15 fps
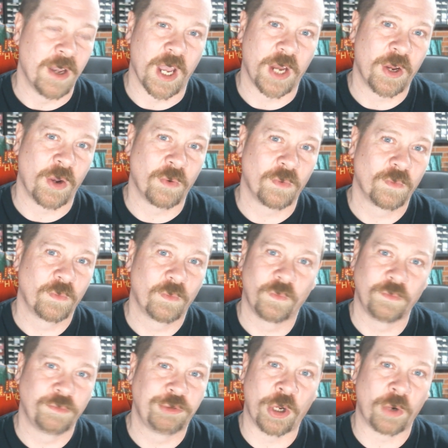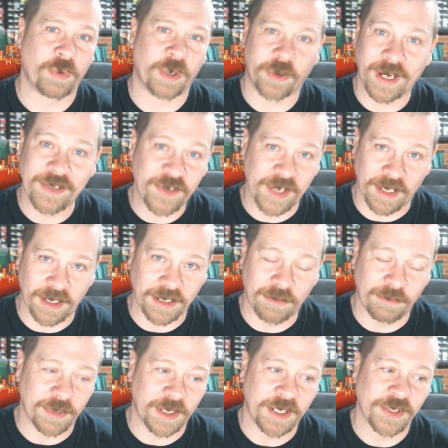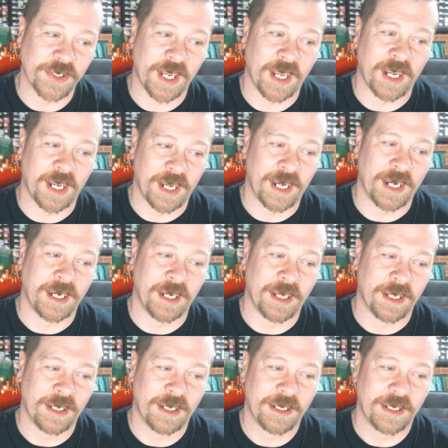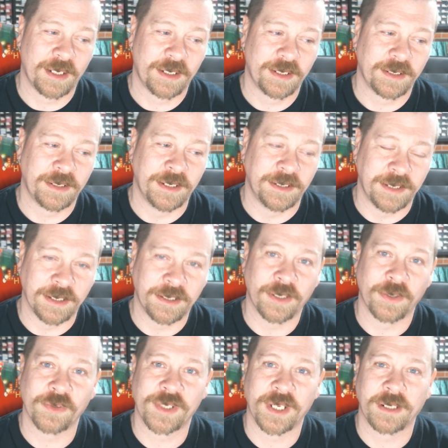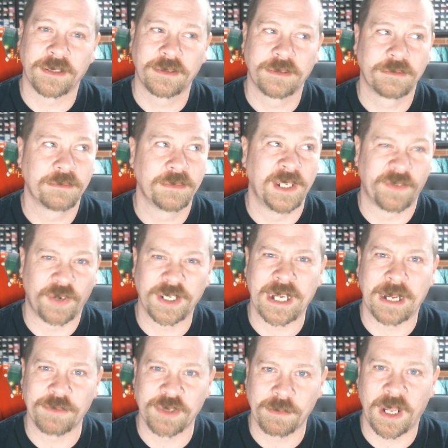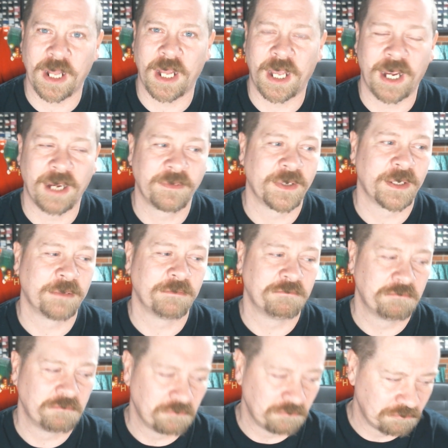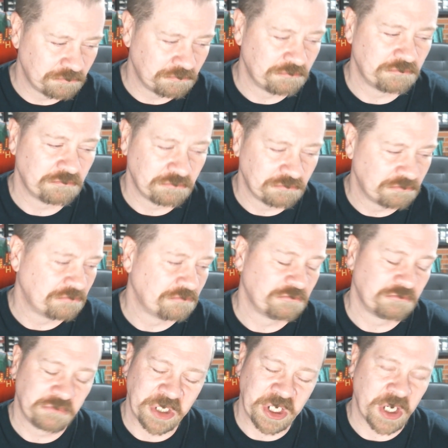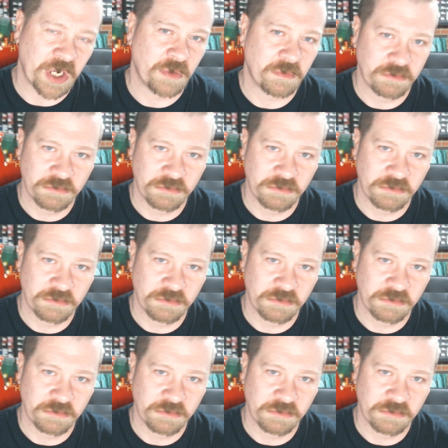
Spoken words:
I don't regret selling them because I did those at different times of my life, and you know,